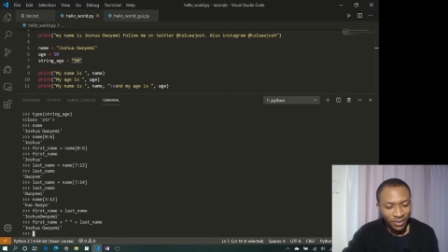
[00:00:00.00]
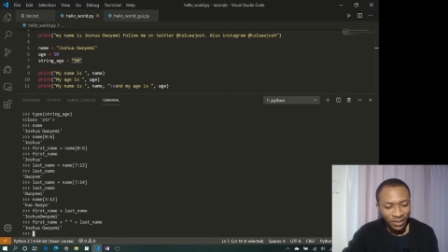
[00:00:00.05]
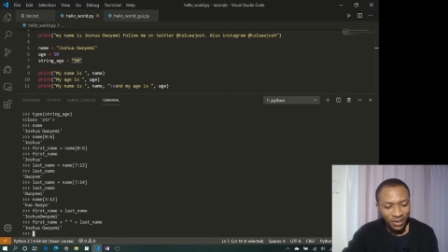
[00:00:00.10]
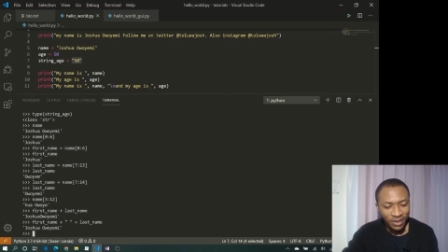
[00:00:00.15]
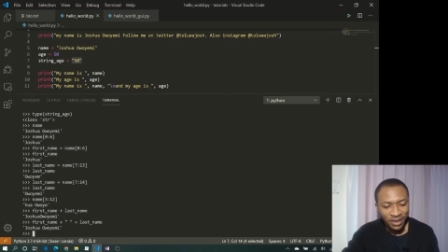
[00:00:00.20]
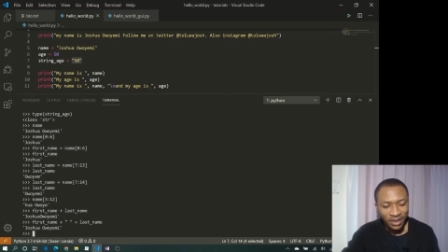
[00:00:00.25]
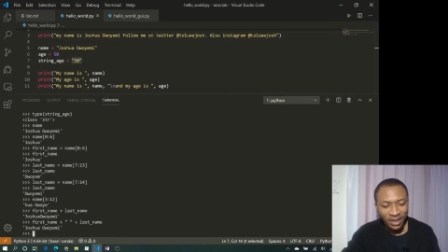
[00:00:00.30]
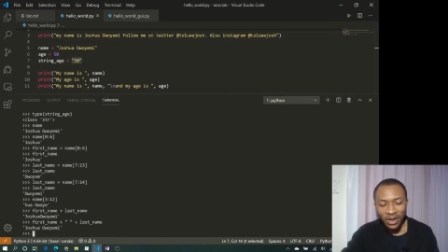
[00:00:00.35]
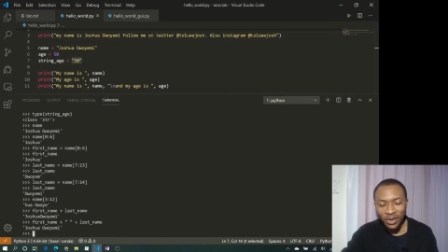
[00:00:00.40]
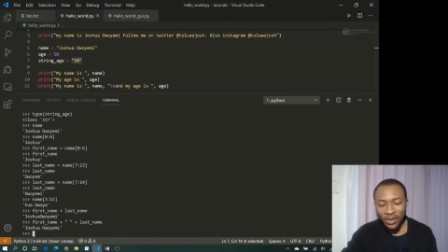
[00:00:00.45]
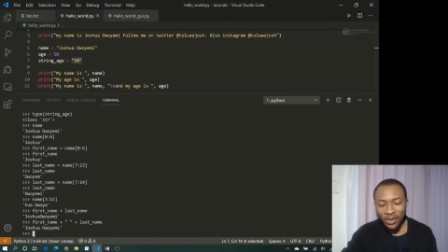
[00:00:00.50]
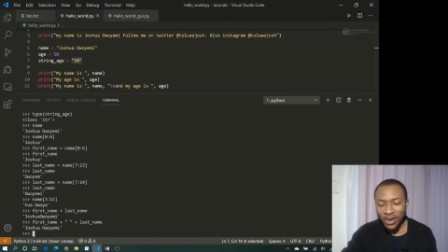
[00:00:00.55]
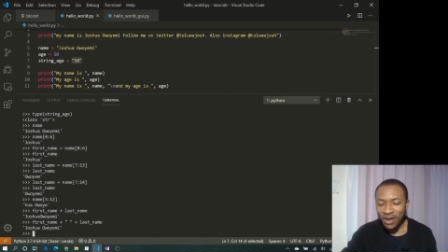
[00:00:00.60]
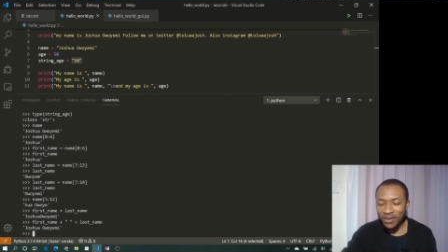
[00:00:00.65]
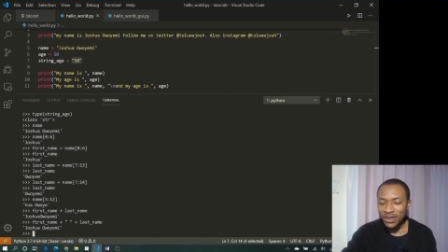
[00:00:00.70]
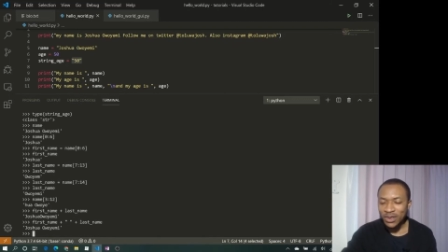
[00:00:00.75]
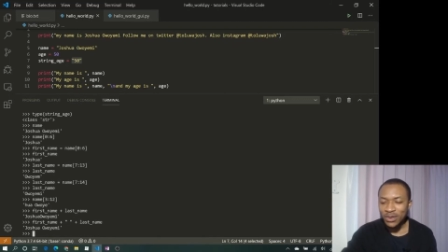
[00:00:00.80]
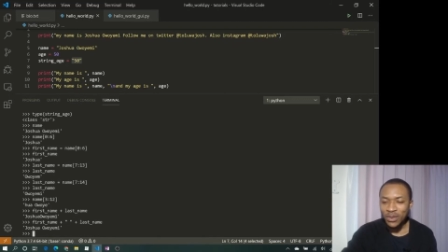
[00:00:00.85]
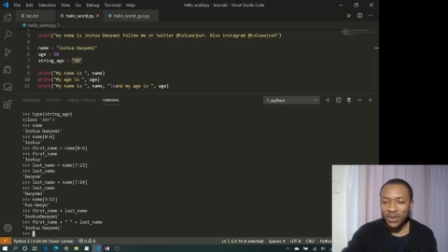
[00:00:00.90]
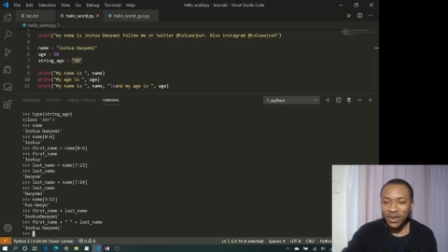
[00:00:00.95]
now we
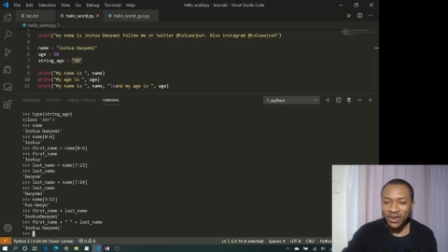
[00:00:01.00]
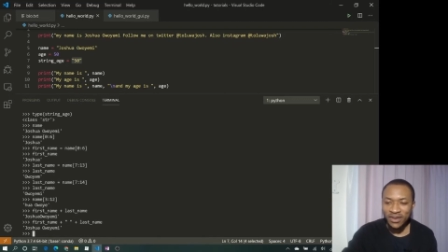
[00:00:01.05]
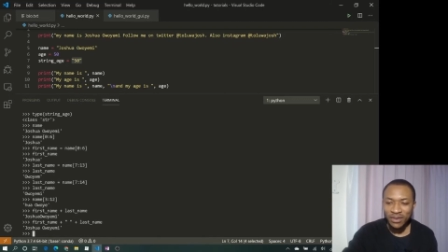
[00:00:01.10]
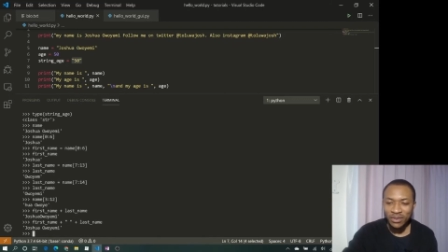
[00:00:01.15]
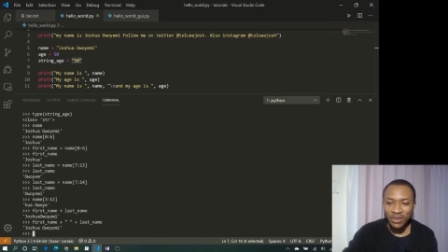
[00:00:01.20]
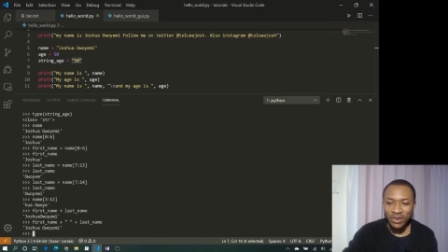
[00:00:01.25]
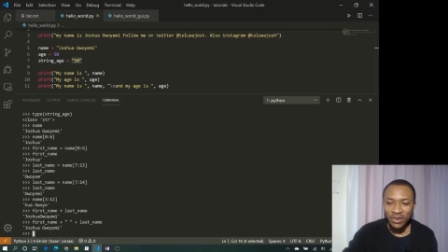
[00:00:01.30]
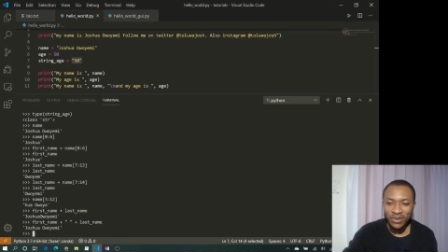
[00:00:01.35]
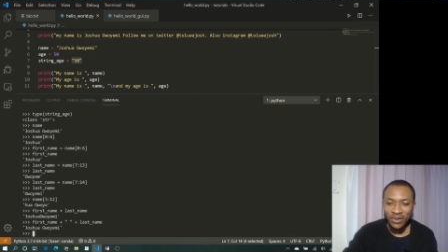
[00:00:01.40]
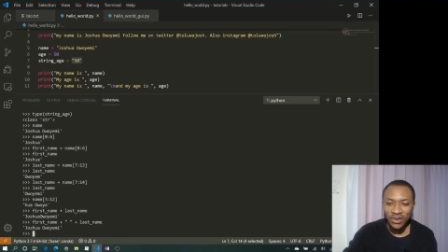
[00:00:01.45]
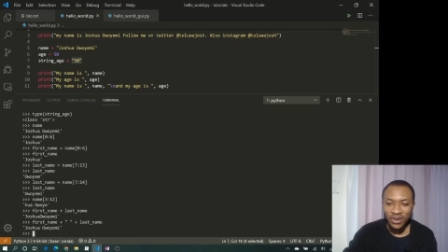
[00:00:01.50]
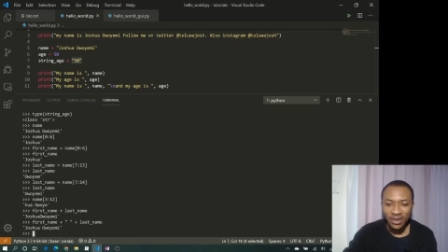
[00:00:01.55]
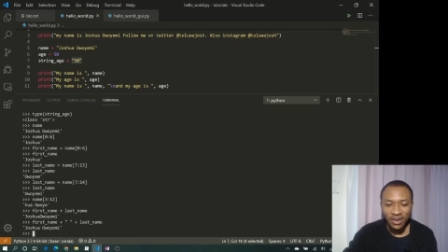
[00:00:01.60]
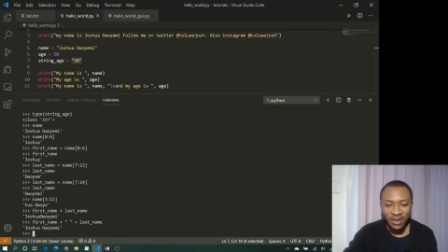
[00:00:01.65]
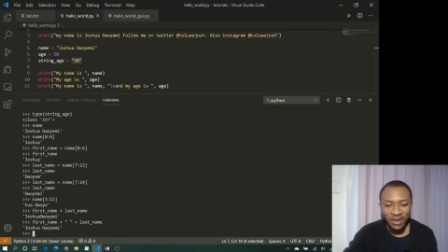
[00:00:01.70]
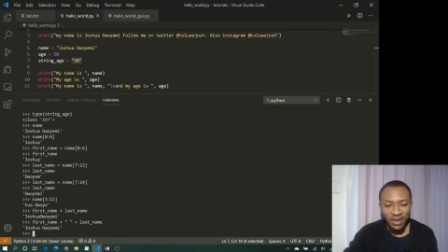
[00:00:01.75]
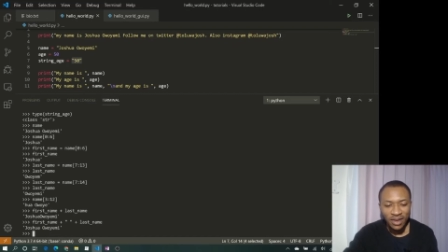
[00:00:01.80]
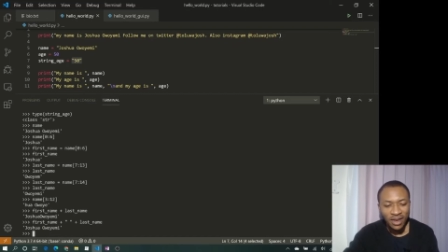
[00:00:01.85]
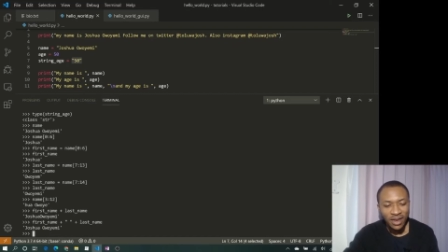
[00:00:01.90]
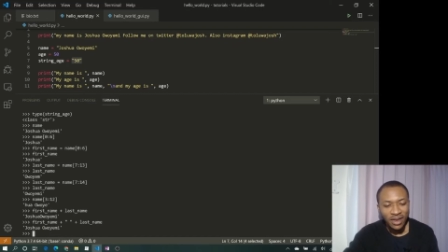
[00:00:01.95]
have a space in between.
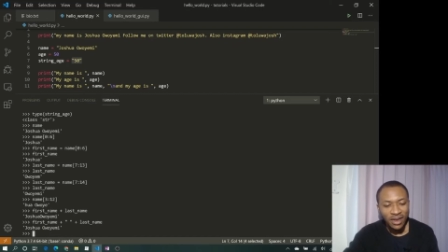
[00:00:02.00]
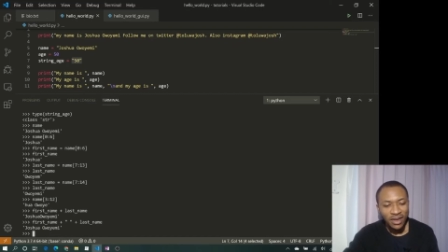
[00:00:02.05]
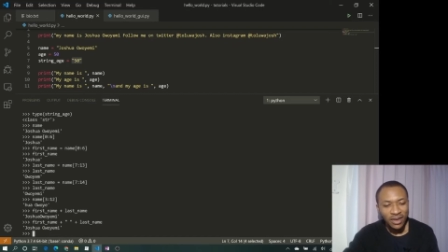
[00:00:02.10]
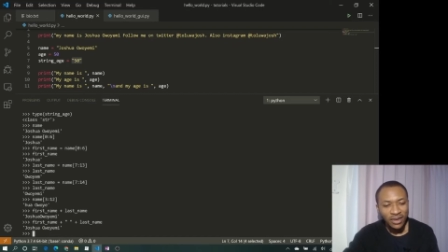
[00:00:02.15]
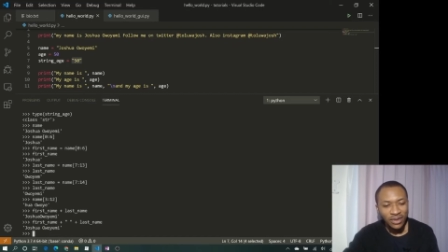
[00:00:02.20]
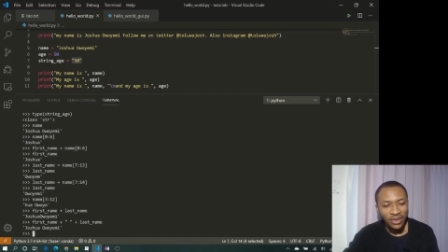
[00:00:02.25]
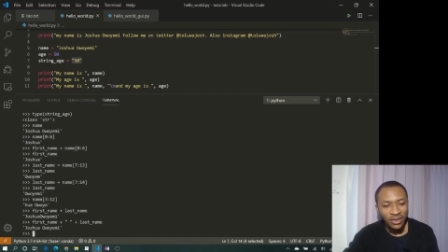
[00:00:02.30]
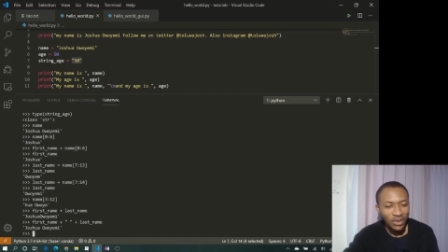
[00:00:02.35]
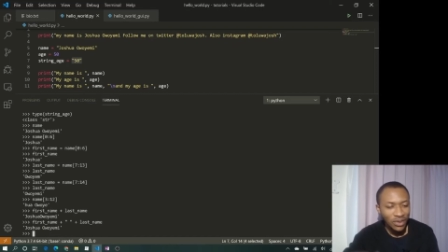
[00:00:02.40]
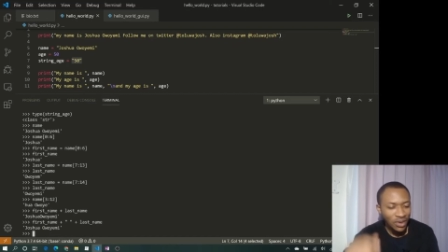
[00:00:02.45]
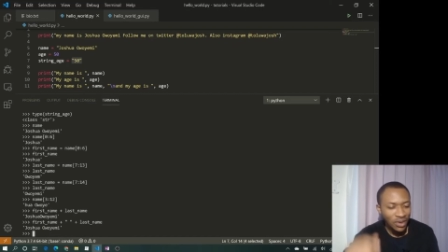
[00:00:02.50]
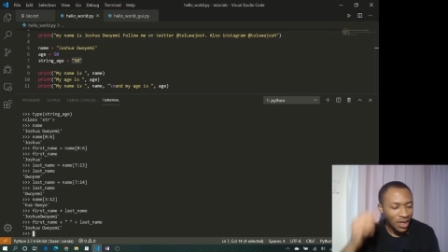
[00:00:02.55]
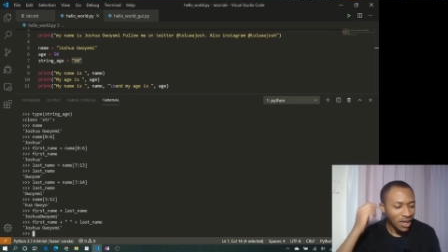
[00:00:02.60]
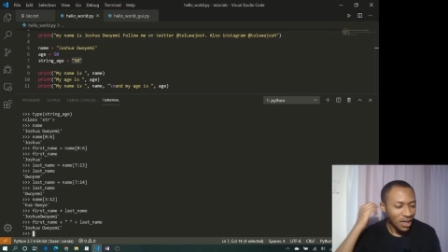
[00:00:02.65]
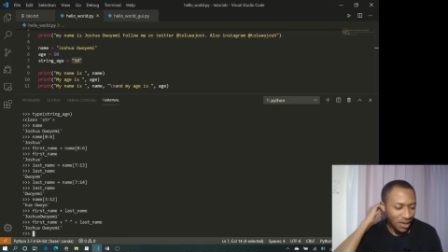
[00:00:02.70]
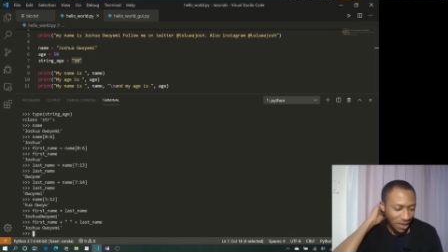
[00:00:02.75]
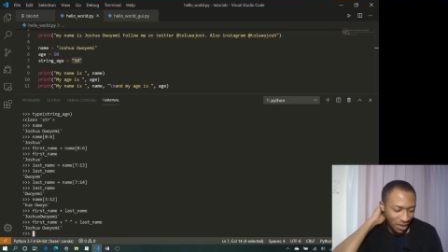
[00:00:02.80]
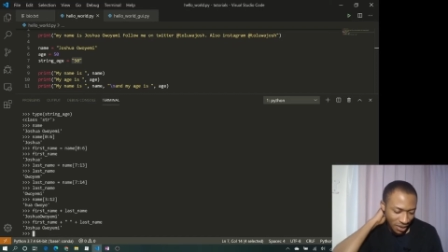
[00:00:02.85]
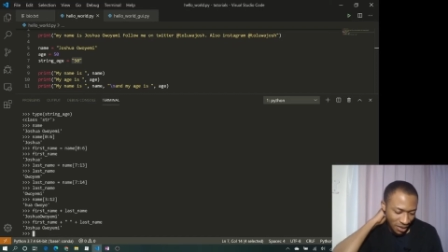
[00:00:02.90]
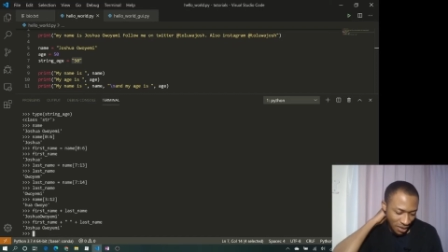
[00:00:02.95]
So you
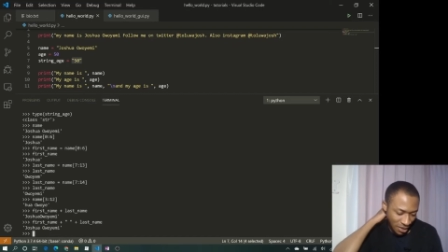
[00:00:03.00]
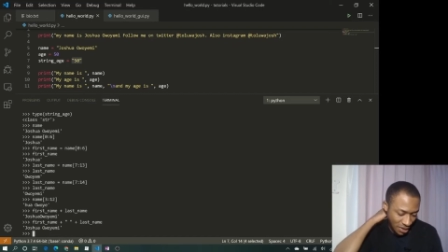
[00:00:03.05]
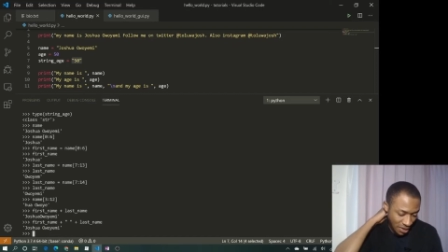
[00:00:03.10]
can